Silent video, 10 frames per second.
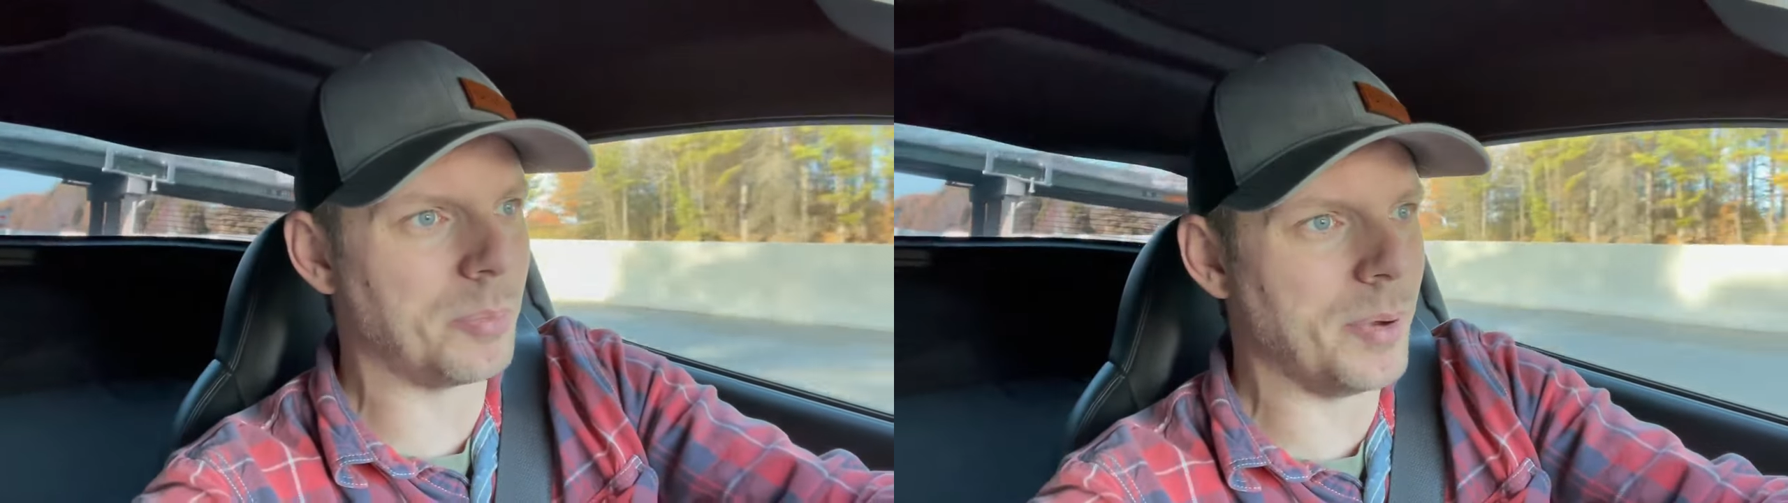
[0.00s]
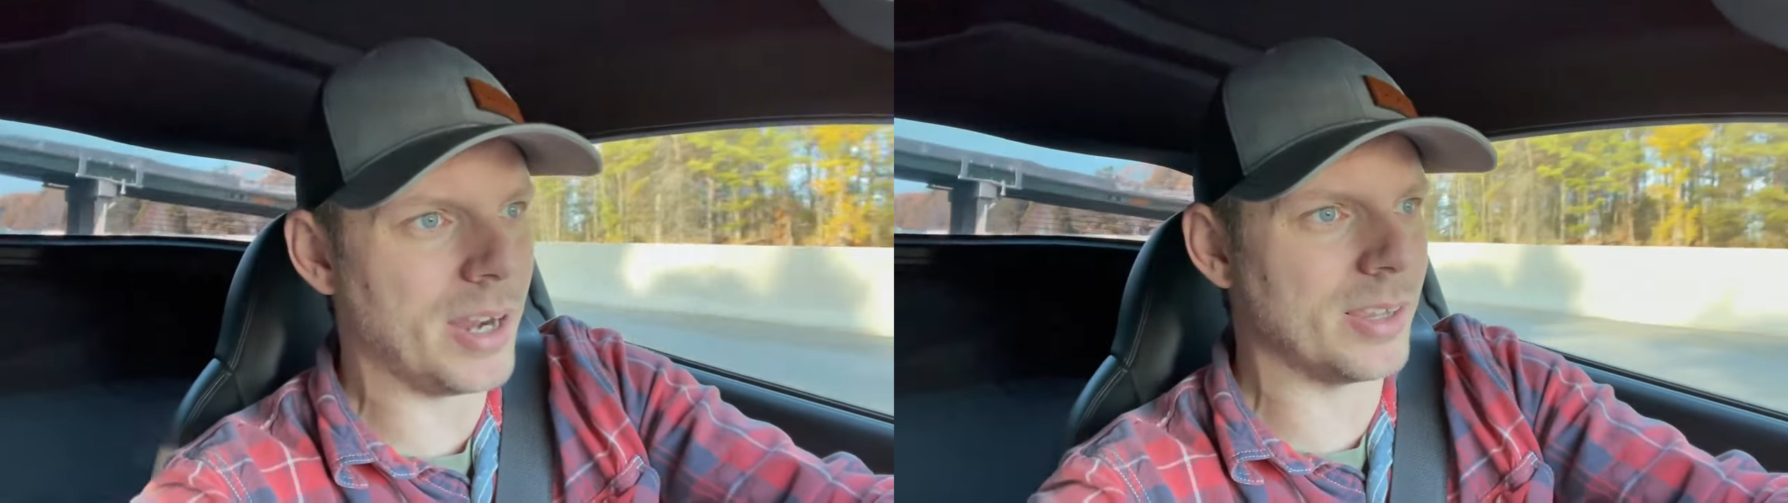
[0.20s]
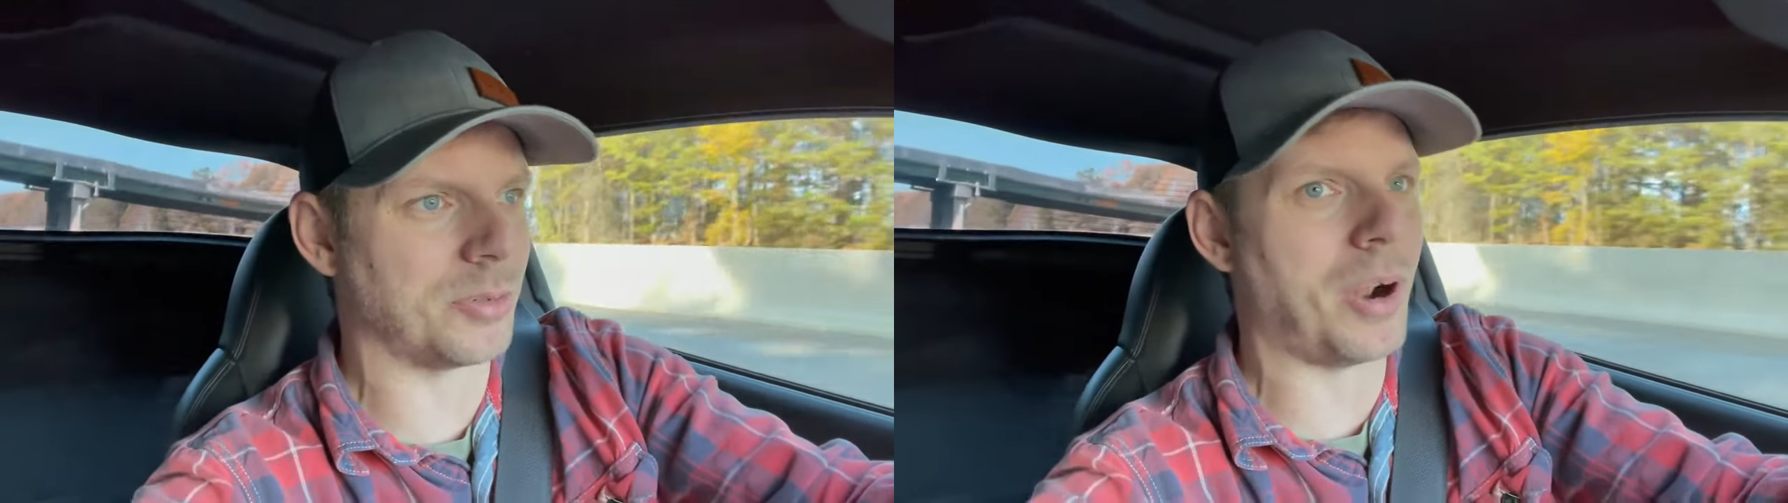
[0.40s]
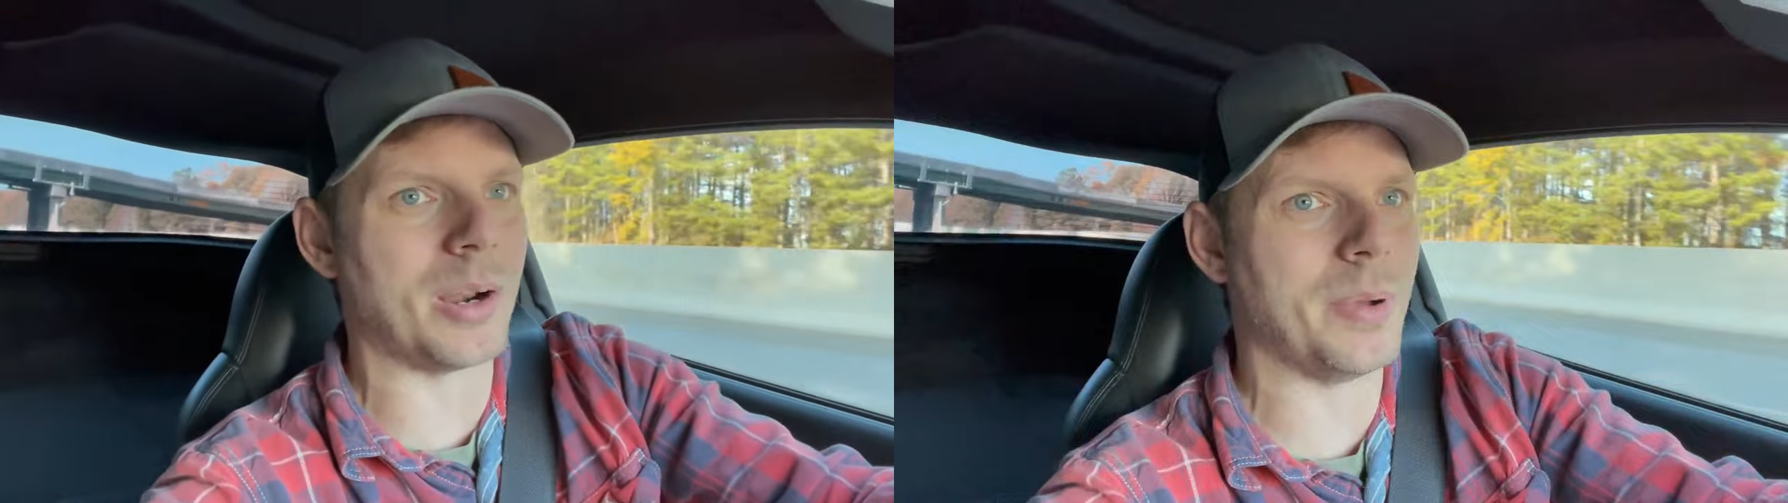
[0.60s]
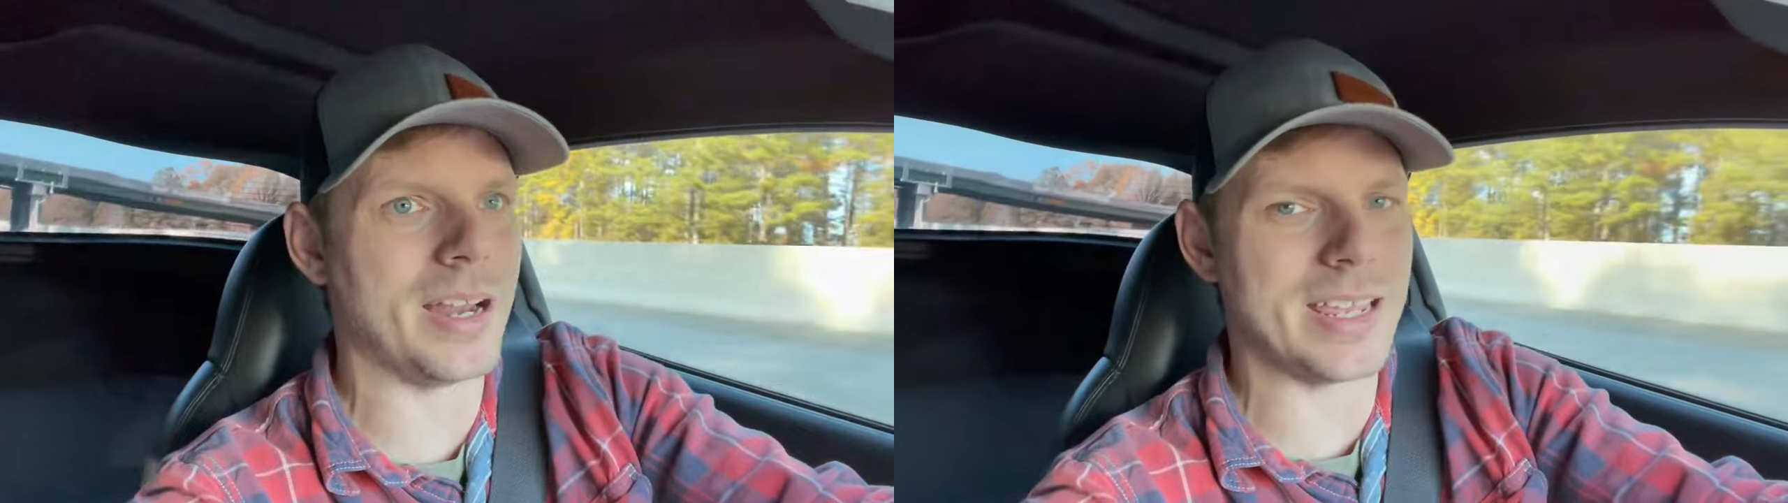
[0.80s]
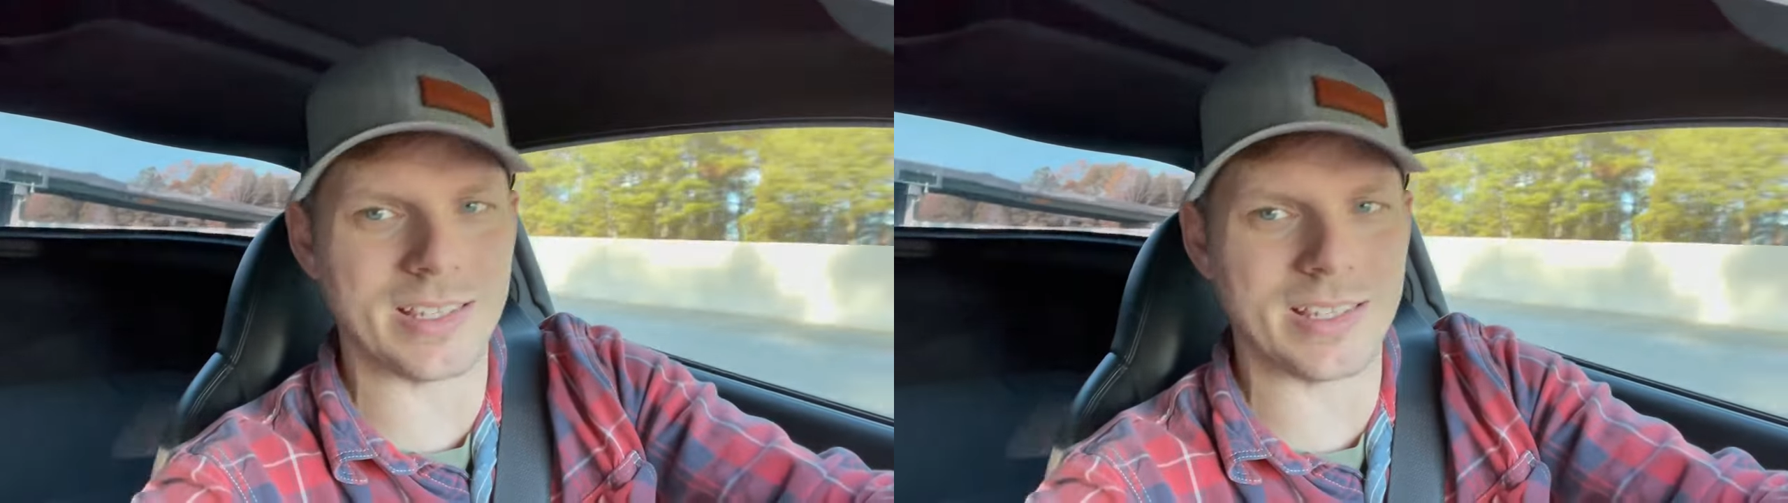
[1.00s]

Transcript: but the throttle body